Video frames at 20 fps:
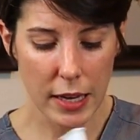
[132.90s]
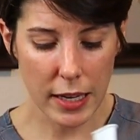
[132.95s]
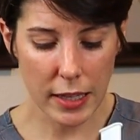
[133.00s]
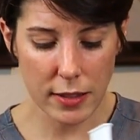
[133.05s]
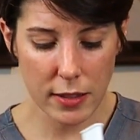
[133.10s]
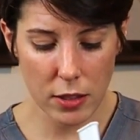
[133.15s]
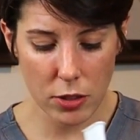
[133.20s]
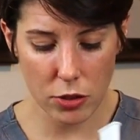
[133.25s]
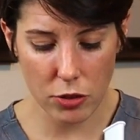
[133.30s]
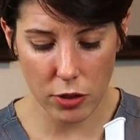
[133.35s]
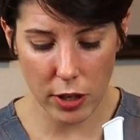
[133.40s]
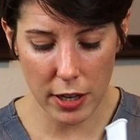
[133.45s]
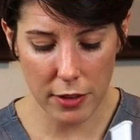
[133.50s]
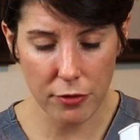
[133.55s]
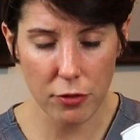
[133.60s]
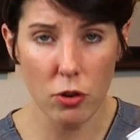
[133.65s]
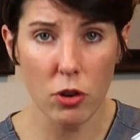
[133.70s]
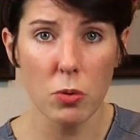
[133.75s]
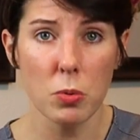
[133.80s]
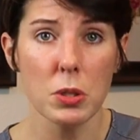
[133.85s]
It's a
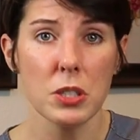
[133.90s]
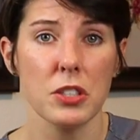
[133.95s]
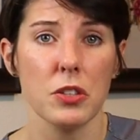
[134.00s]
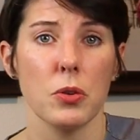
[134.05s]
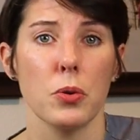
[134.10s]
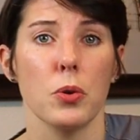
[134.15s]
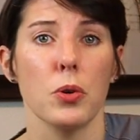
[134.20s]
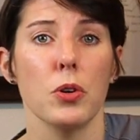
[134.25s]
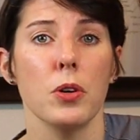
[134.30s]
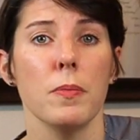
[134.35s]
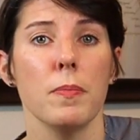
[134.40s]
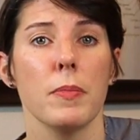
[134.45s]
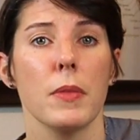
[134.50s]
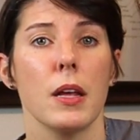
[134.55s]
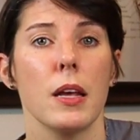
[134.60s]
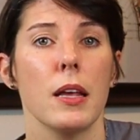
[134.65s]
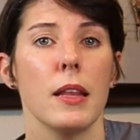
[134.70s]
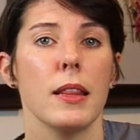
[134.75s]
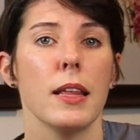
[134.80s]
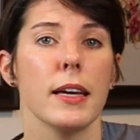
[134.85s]
straightforward tool
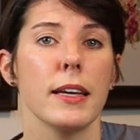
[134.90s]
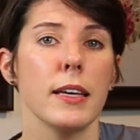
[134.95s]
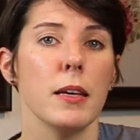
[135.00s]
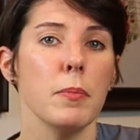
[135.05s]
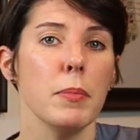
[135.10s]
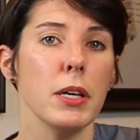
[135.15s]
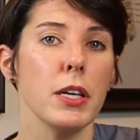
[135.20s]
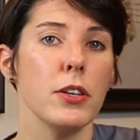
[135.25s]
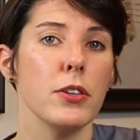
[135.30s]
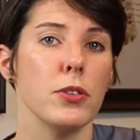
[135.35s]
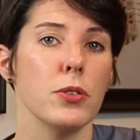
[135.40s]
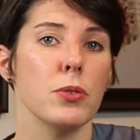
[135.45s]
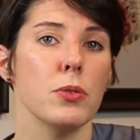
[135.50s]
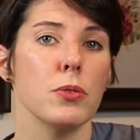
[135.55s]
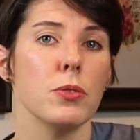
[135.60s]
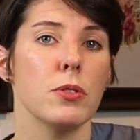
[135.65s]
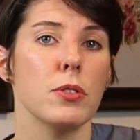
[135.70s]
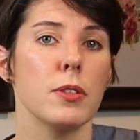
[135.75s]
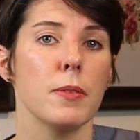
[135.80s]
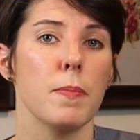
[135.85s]
that can be
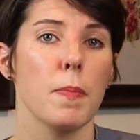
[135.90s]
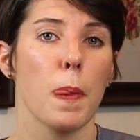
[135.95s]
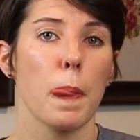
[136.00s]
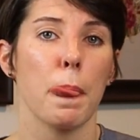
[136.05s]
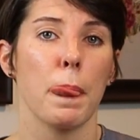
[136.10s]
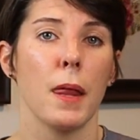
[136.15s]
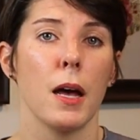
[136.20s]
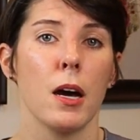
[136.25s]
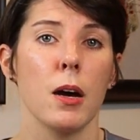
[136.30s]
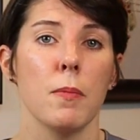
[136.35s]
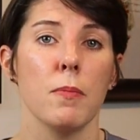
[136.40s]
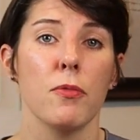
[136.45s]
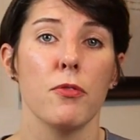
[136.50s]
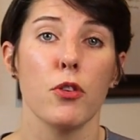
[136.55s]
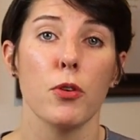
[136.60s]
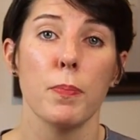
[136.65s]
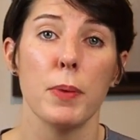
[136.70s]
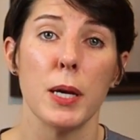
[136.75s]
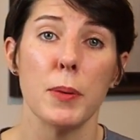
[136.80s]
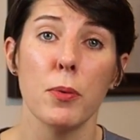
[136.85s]
used
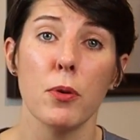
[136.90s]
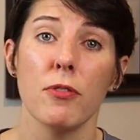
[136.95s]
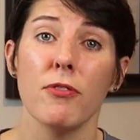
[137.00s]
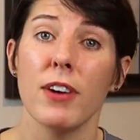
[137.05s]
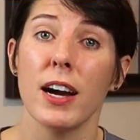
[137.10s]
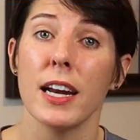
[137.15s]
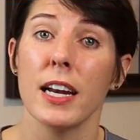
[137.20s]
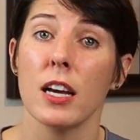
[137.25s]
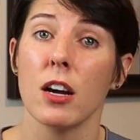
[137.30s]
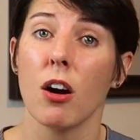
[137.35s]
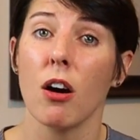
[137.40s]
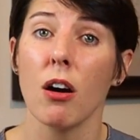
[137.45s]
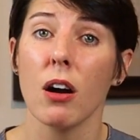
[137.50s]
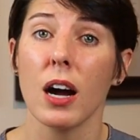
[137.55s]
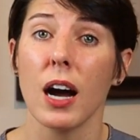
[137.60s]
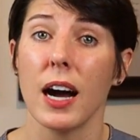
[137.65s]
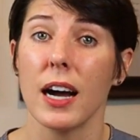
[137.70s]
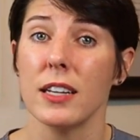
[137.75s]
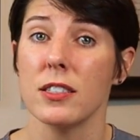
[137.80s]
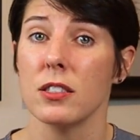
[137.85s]
for people fighting all
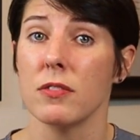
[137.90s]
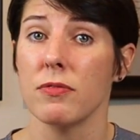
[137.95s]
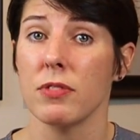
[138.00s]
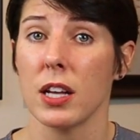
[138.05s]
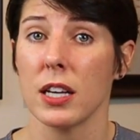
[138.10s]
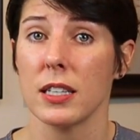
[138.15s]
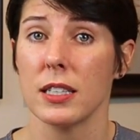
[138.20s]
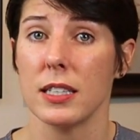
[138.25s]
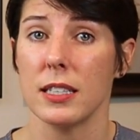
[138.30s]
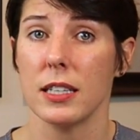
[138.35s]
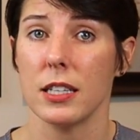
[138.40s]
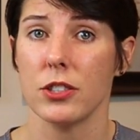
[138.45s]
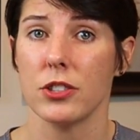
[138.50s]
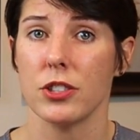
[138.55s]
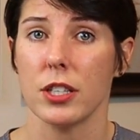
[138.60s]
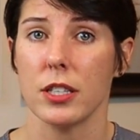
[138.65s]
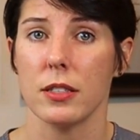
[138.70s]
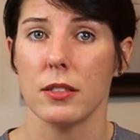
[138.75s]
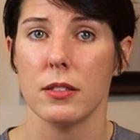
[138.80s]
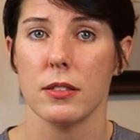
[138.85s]
kinds of lung
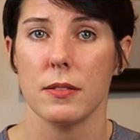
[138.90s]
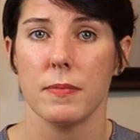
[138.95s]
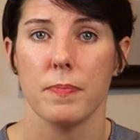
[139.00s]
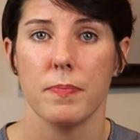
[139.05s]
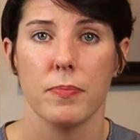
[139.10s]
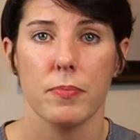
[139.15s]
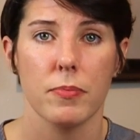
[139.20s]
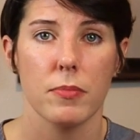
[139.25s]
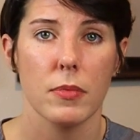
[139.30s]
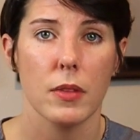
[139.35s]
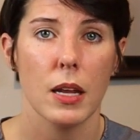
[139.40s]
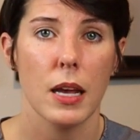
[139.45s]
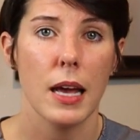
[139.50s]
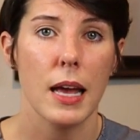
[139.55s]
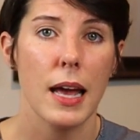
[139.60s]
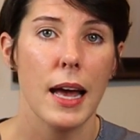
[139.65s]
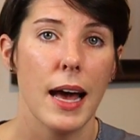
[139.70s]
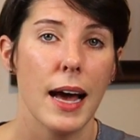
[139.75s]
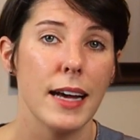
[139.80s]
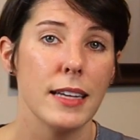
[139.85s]
conditions.
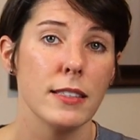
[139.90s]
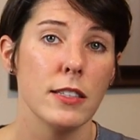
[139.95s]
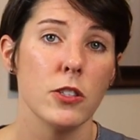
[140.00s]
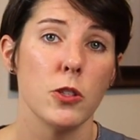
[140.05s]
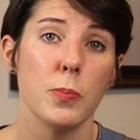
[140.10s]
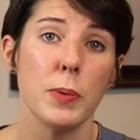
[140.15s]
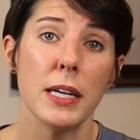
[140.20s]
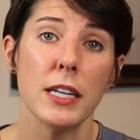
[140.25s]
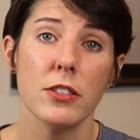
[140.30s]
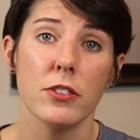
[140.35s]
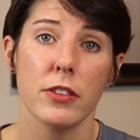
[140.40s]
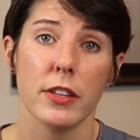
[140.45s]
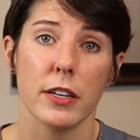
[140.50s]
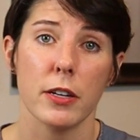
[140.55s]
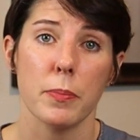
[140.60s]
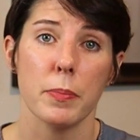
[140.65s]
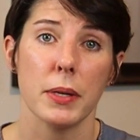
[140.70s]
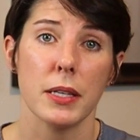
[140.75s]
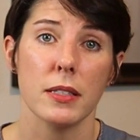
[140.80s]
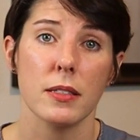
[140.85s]
As a speech
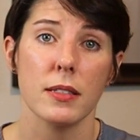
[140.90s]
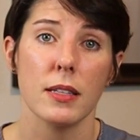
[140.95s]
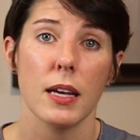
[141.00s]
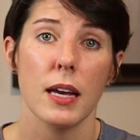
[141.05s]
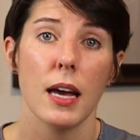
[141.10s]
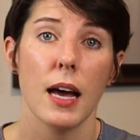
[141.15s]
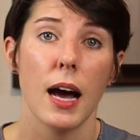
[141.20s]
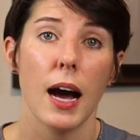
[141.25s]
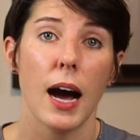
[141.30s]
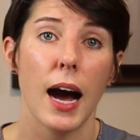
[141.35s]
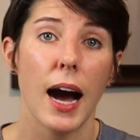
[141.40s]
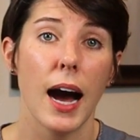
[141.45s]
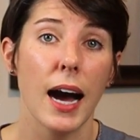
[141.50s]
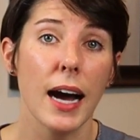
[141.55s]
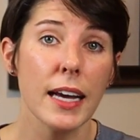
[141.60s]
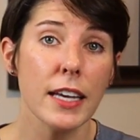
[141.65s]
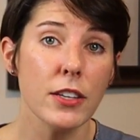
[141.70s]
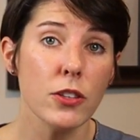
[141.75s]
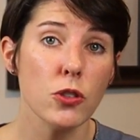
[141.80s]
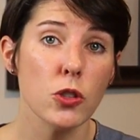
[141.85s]
therapist,
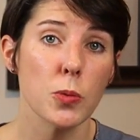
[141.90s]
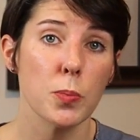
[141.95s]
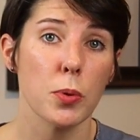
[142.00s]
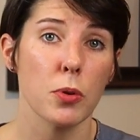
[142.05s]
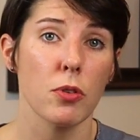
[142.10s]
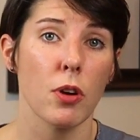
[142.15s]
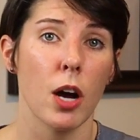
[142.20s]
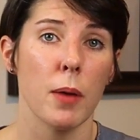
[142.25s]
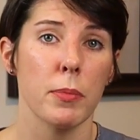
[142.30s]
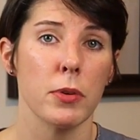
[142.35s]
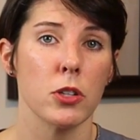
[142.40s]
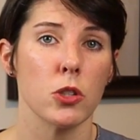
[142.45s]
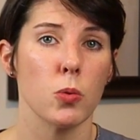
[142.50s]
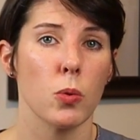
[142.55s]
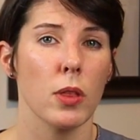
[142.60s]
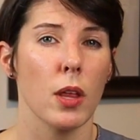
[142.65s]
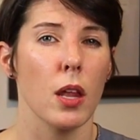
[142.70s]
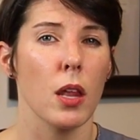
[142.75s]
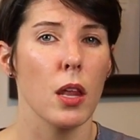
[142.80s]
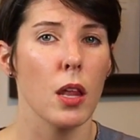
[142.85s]
I use spirometers
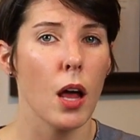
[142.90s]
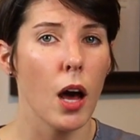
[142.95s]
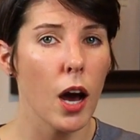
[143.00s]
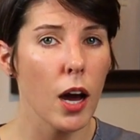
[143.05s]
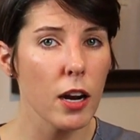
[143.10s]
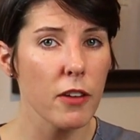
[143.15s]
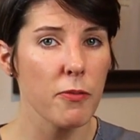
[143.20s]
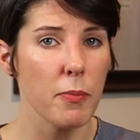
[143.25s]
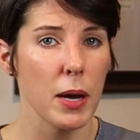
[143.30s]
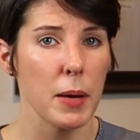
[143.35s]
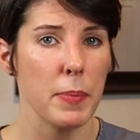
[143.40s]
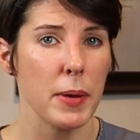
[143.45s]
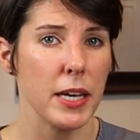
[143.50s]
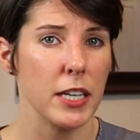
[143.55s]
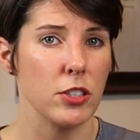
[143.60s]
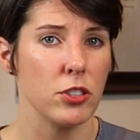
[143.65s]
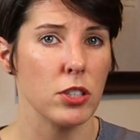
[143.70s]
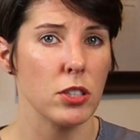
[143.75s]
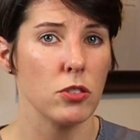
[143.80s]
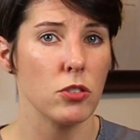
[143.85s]
with a lot of my
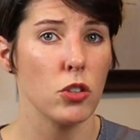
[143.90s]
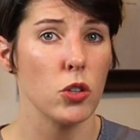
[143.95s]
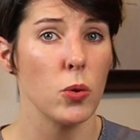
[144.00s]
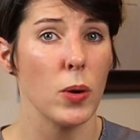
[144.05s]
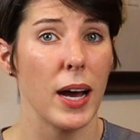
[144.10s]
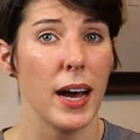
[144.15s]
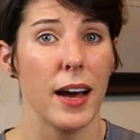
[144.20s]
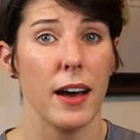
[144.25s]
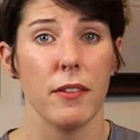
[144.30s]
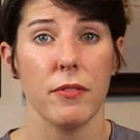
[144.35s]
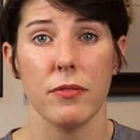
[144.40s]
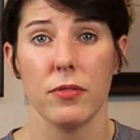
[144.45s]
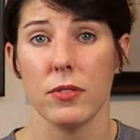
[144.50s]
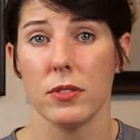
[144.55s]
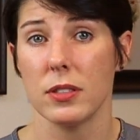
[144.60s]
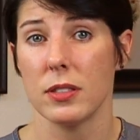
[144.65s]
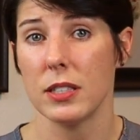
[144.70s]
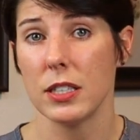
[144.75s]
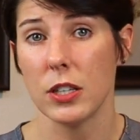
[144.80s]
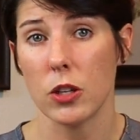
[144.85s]
patients who have
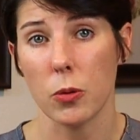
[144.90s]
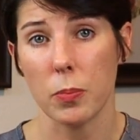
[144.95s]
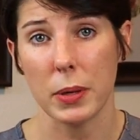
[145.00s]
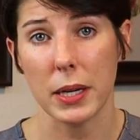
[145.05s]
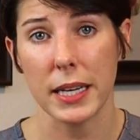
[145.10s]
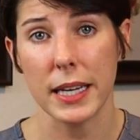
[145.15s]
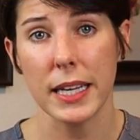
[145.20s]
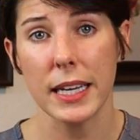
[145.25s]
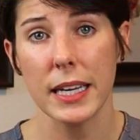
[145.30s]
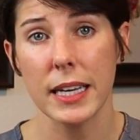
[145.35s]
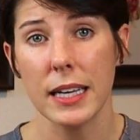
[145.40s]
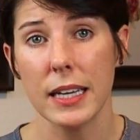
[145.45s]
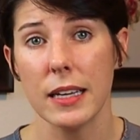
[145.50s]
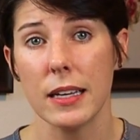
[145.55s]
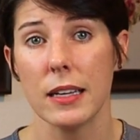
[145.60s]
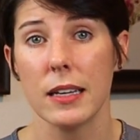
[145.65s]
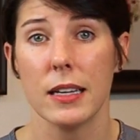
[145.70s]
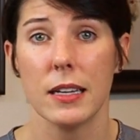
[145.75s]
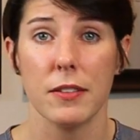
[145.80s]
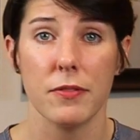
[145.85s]

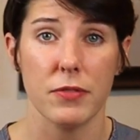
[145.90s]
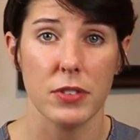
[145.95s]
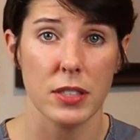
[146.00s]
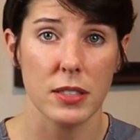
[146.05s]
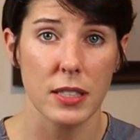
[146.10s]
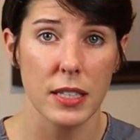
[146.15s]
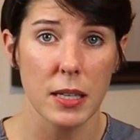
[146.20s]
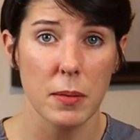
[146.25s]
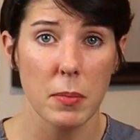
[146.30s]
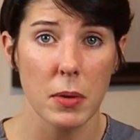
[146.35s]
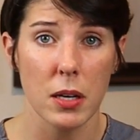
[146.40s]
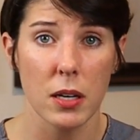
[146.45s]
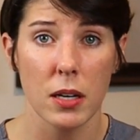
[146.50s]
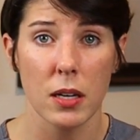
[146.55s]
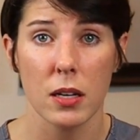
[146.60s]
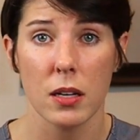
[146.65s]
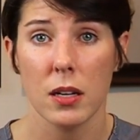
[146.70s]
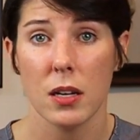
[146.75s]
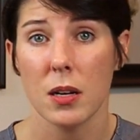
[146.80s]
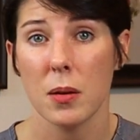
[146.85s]
COPD,
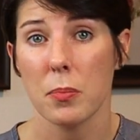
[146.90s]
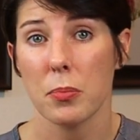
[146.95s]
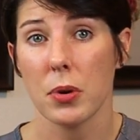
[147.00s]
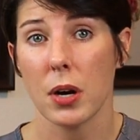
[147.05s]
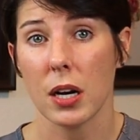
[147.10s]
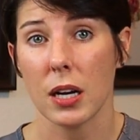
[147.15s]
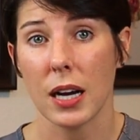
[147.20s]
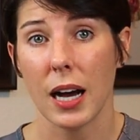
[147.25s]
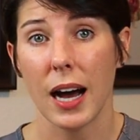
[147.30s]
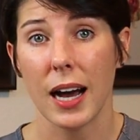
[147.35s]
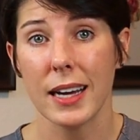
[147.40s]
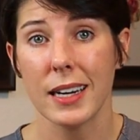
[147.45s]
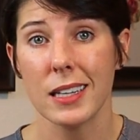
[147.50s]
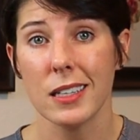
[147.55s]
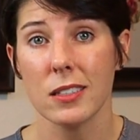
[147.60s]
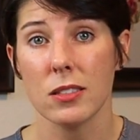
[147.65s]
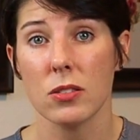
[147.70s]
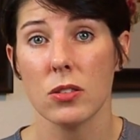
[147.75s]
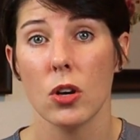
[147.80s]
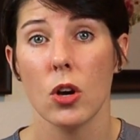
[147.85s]
emphysema,
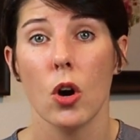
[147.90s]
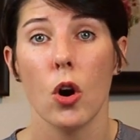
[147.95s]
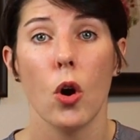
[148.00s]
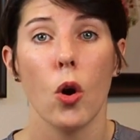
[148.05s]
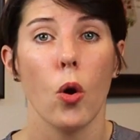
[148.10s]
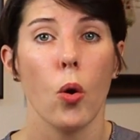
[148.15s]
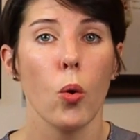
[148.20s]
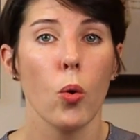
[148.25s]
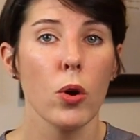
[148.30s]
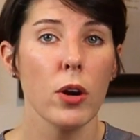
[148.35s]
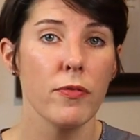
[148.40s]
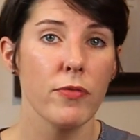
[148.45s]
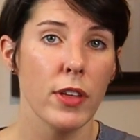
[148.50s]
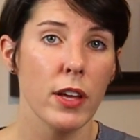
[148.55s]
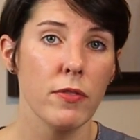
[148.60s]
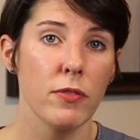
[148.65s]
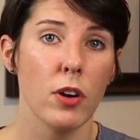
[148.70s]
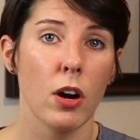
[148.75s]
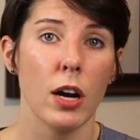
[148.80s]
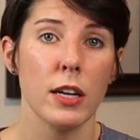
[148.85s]
bronchitis, or if
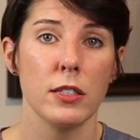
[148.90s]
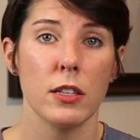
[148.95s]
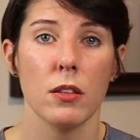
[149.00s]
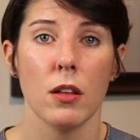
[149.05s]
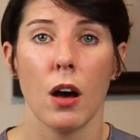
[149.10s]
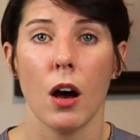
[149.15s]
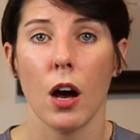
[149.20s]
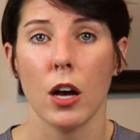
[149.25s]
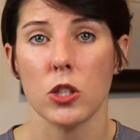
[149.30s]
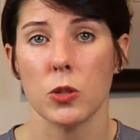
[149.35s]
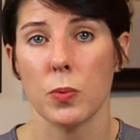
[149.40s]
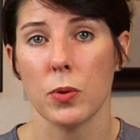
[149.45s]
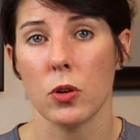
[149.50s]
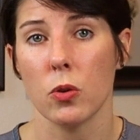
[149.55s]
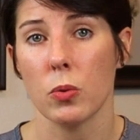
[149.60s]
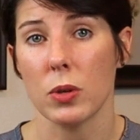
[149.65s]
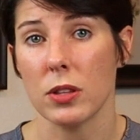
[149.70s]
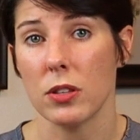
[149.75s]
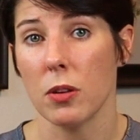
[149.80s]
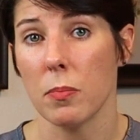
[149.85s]
they've gone to the
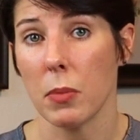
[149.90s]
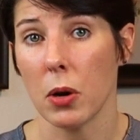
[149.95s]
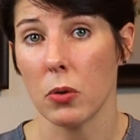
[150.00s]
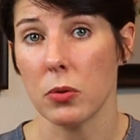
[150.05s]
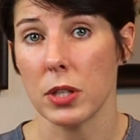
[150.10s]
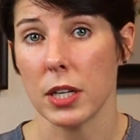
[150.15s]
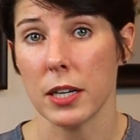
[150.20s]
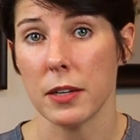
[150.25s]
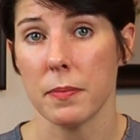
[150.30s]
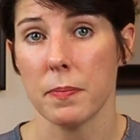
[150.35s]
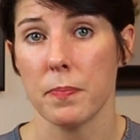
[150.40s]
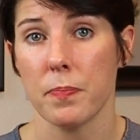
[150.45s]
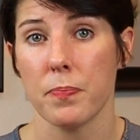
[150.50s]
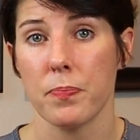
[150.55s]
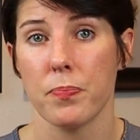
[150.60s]
hospital with pneumonia.